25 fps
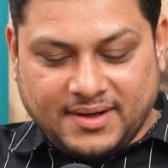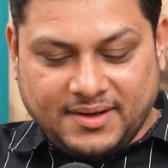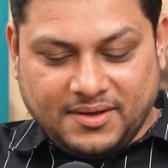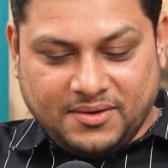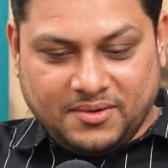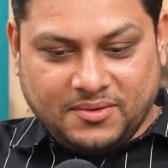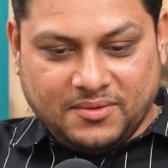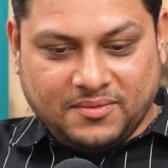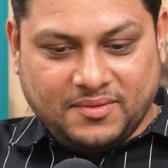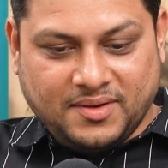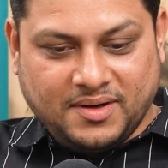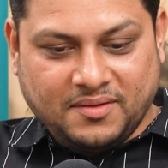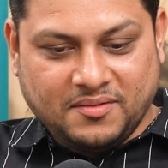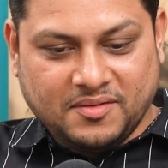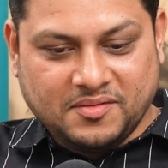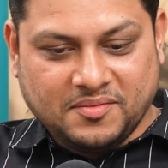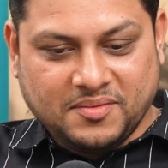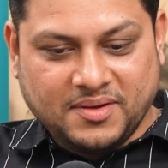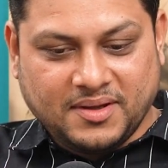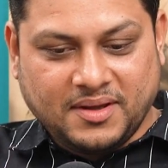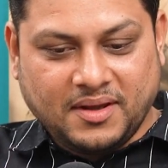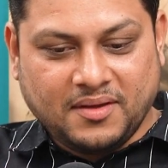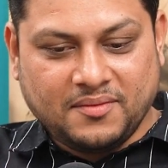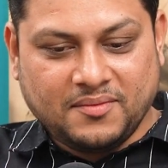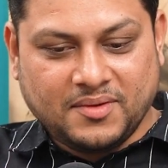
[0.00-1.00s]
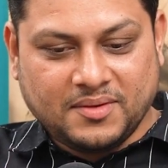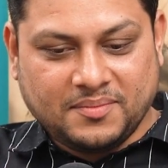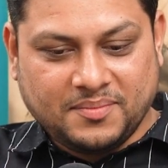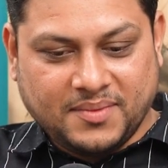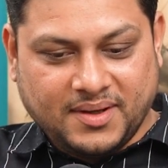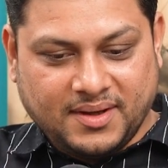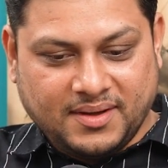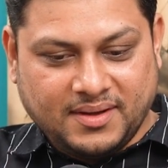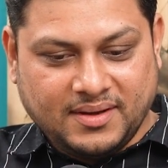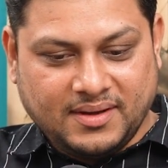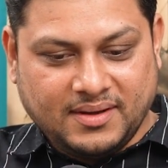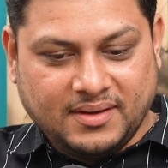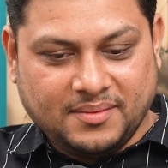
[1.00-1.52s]
tell you, when I was working with
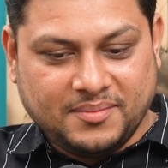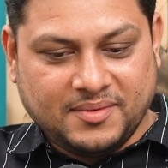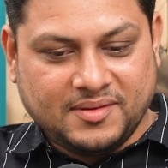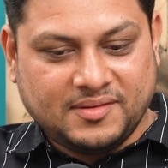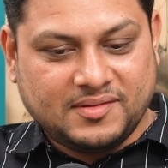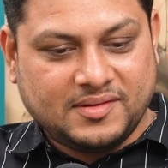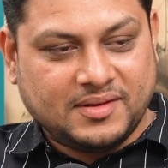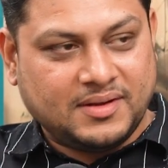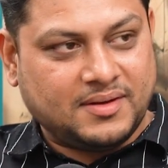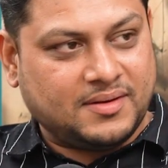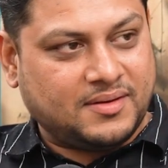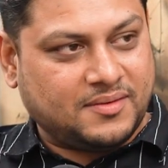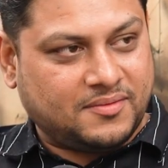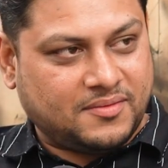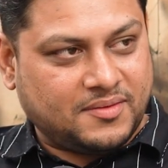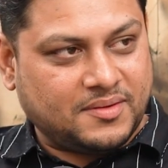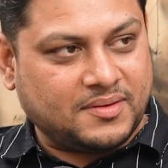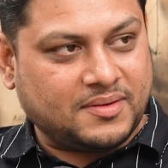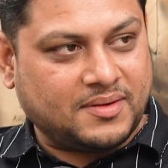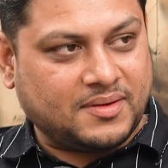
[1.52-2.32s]
my MNC, different